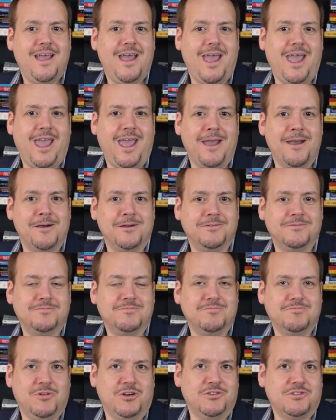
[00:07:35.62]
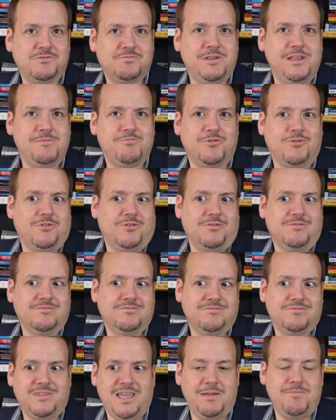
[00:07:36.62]
And most
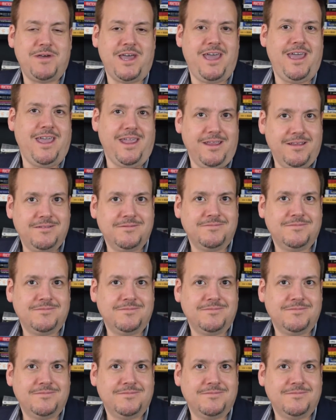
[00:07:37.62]
people, they pay,